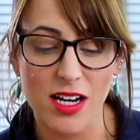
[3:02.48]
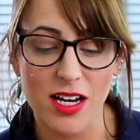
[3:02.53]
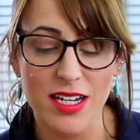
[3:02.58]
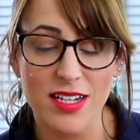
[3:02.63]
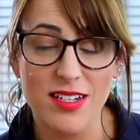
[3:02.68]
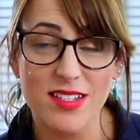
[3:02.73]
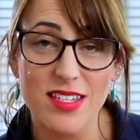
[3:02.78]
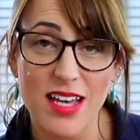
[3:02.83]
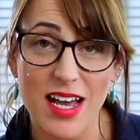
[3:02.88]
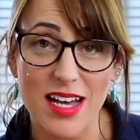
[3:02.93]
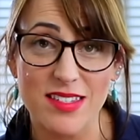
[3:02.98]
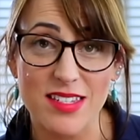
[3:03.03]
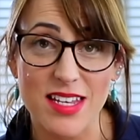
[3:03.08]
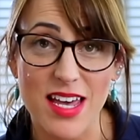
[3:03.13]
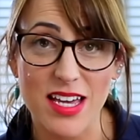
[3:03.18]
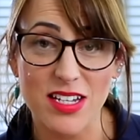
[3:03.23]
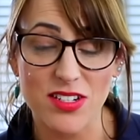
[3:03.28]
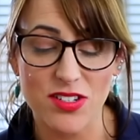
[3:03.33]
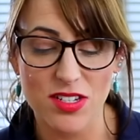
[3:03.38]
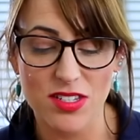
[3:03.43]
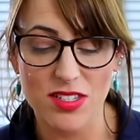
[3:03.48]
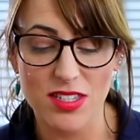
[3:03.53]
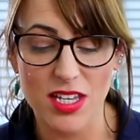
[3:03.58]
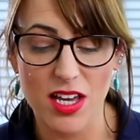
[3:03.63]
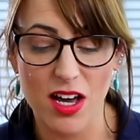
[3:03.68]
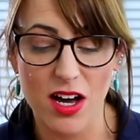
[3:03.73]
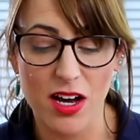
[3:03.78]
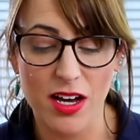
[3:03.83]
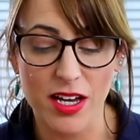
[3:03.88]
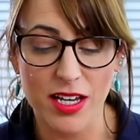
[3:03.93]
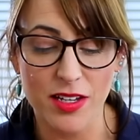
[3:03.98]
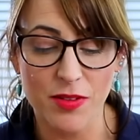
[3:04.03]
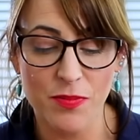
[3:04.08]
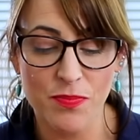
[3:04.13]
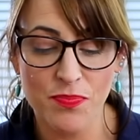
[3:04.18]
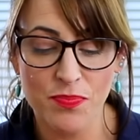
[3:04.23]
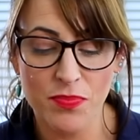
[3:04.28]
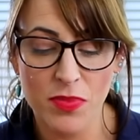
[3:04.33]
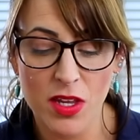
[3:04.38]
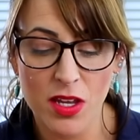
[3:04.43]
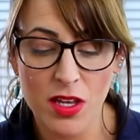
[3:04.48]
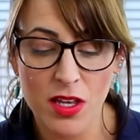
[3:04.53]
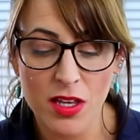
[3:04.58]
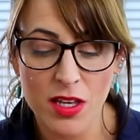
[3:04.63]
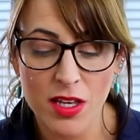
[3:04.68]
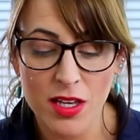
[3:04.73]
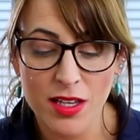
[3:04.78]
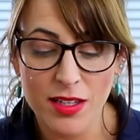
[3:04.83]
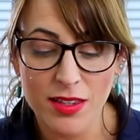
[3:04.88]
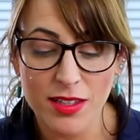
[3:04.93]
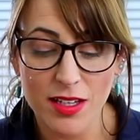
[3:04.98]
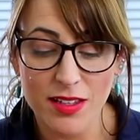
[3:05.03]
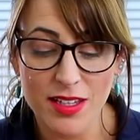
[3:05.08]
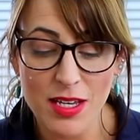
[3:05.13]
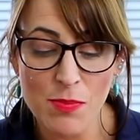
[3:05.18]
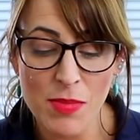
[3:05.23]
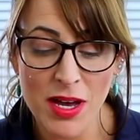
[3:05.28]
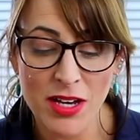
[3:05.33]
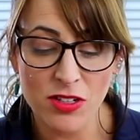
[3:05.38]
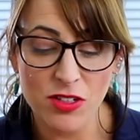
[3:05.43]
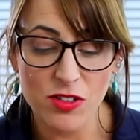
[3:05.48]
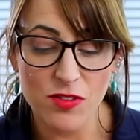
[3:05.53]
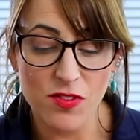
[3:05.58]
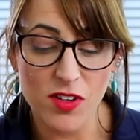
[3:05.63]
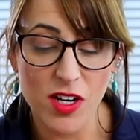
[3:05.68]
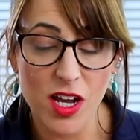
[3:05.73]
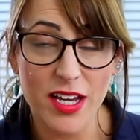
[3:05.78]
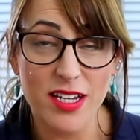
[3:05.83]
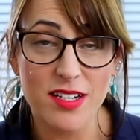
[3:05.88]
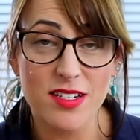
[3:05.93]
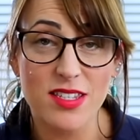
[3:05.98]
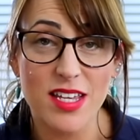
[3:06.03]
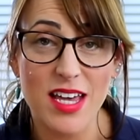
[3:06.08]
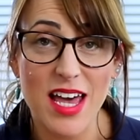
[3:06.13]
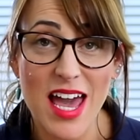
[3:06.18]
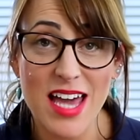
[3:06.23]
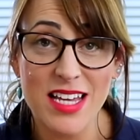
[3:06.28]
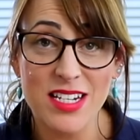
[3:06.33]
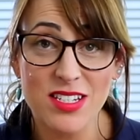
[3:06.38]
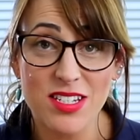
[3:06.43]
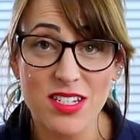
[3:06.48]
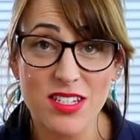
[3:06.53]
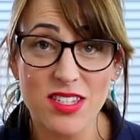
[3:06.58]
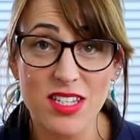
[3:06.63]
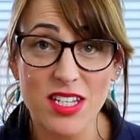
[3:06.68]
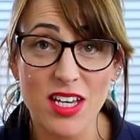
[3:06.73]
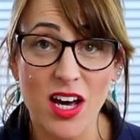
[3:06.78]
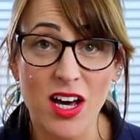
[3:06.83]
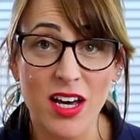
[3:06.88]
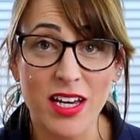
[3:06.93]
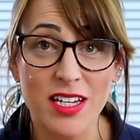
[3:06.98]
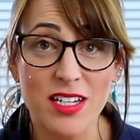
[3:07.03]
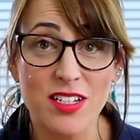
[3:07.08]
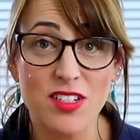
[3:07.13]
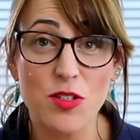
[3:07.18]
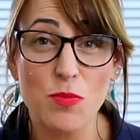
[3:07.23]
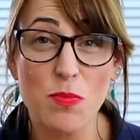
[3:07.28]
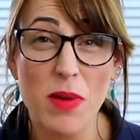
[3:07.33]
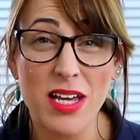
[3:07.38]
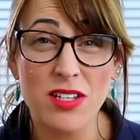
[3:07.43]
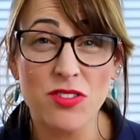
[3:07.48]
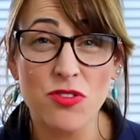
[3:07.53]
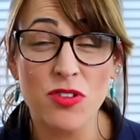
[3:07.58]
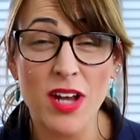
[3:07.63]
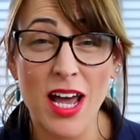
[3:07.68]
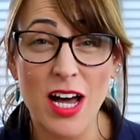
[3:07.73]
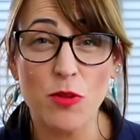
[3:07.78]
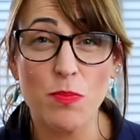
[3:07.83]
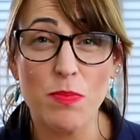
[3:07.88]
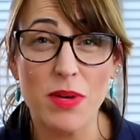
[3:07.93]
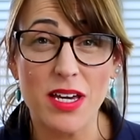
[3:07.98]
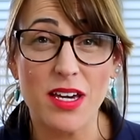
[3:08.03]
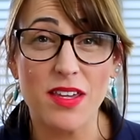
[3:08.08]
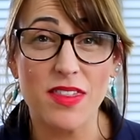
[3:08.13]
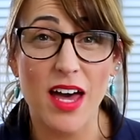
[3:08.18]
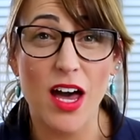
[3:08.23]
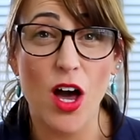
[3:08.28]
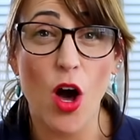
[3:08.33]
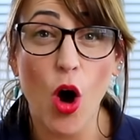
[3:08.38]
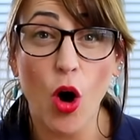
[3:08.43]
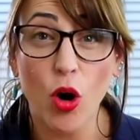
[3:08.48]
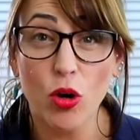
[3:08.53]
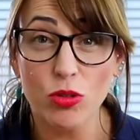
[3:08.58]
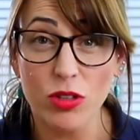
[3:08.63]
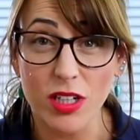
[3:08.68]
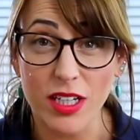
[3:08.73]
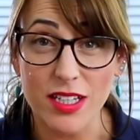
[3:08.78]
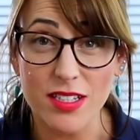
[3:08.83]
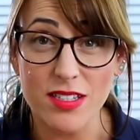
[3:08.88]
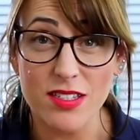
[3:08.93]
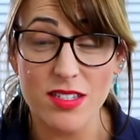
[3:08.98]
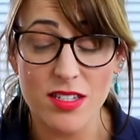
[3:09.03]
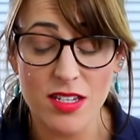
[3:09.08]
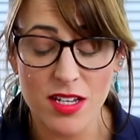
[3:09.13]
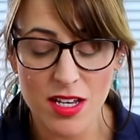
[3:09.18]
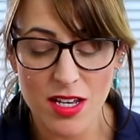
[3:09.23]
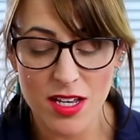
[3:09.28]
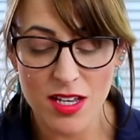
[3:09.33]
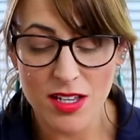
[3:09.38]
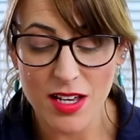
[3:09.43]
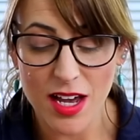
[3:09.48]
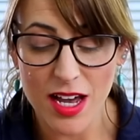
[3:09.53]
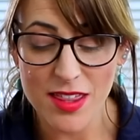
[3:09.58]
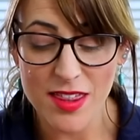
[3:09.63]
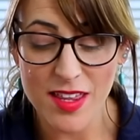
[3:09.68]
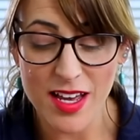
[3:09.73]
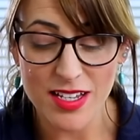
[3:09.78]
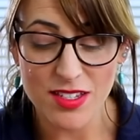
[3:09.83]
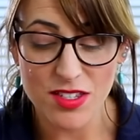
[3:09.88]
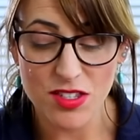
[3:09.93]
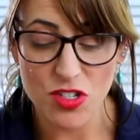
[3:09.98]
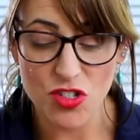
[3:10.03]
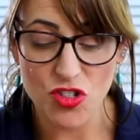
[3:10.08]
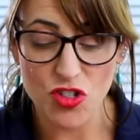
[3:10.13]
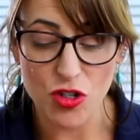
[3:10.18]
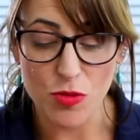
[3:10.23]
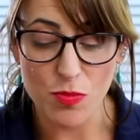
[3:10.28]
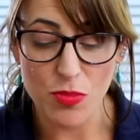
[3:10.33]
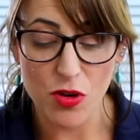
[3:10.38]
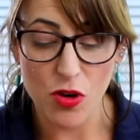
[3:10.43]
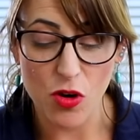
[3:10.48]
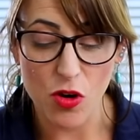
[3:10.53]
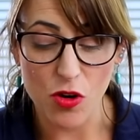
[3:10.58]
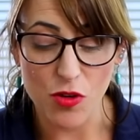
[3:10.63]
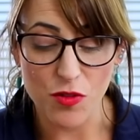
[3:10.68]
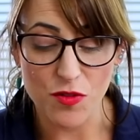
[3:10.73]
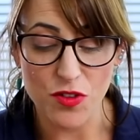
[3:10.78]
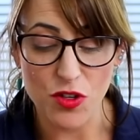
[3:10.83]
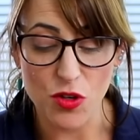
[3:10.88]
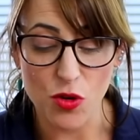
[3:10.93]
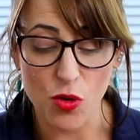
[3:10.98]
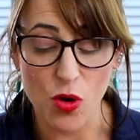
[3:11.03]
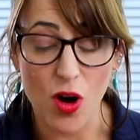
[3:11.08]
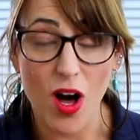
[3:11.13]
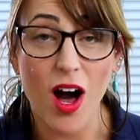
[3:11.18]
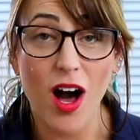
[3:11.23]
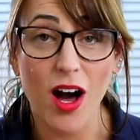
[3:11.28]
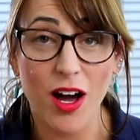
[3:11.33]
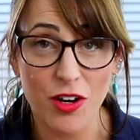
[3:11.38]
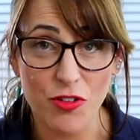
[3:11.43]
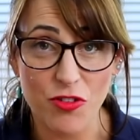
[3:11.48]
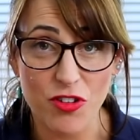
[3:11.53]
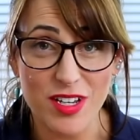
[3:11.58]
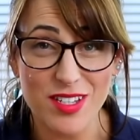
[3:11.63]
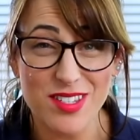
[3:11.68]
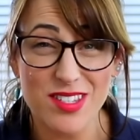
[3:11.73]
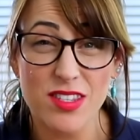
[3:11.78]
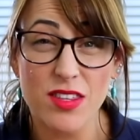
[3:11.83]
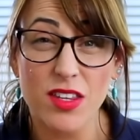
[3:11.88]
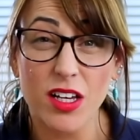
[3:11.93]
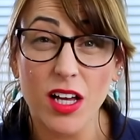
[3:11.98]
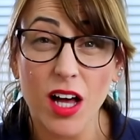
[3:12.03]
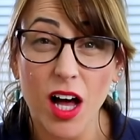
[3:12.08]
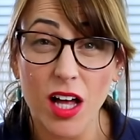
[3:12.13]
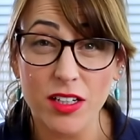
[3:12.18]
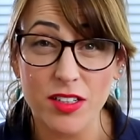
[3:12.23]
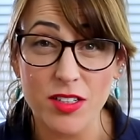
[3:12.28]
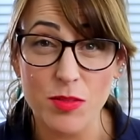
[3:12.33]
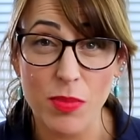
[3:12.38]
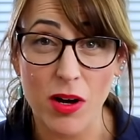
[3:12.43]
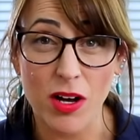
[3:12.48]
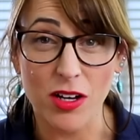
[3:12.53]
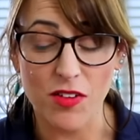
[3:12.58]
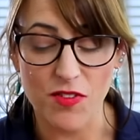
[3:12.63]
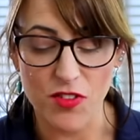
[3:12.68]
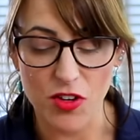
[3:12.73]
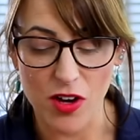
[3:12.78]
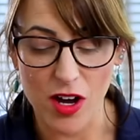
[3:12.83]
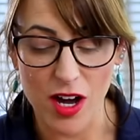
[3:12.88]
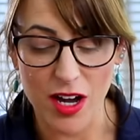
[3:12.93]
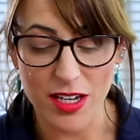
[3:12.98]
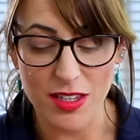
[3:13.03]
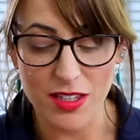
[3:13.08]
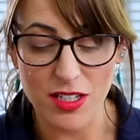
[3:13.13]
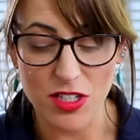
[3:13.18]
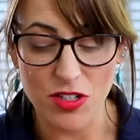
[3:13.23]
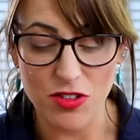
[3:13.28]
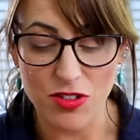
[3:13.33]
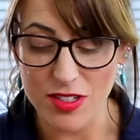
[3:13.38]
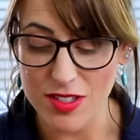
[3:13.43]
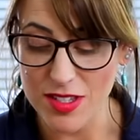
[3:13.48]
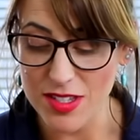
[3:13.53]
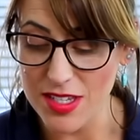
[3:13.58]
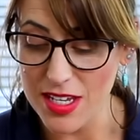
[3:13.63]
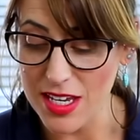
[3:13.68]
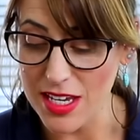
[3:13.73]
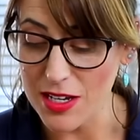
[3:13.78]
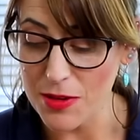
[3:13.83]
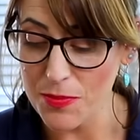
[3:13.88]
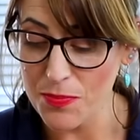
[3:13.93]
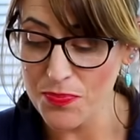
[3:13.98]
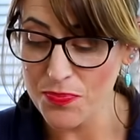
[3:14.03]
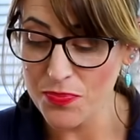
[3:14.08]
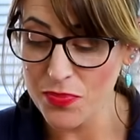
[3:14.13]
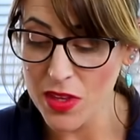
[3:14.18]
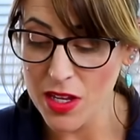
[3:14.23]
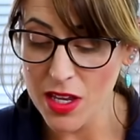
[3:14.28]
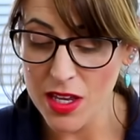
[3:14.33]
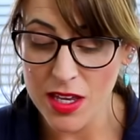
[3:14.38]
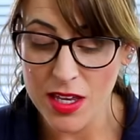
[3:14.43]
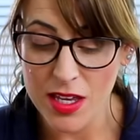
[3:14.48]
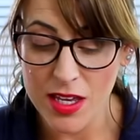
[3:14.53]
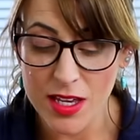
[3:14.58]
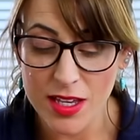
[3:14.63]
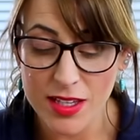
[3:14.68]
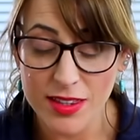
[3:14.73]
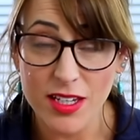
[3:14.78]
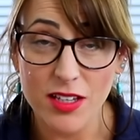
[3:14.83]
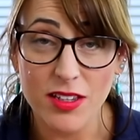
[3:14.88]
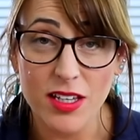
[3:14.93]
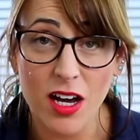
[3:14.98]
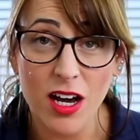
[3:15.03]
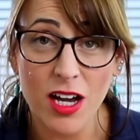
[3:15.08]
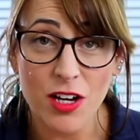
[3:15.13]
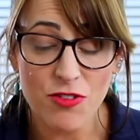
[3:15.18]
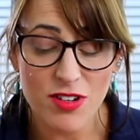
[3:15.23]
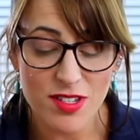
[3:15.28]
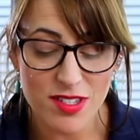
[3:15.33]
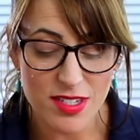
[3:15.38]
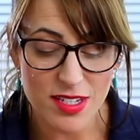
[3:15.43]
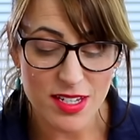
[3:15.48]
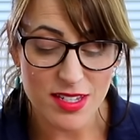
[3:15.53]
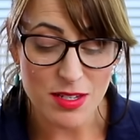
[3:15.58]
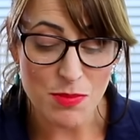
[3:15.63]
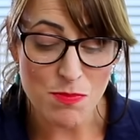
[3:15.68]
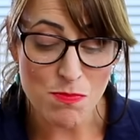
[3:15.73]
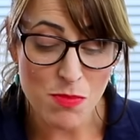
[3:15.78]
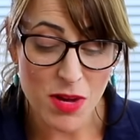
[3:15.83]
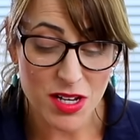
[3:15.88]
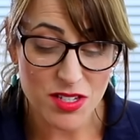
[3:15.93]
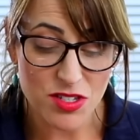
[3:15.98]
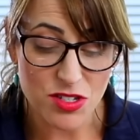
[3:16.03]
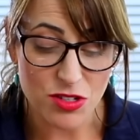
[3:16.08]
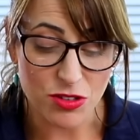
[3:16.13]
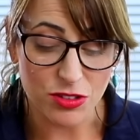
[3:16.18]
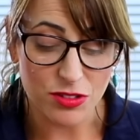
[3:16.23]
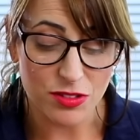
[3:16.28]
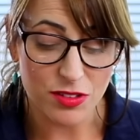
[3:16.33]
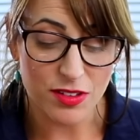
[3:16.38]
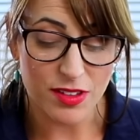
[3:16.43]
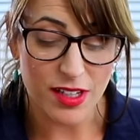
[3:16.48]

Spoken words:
light as it enters the eye. Now the amount of light that enters the eye depends on how big that hole is, and that's the job of your iris, the coloured part of your eye that you can see. Now the iris is a muscle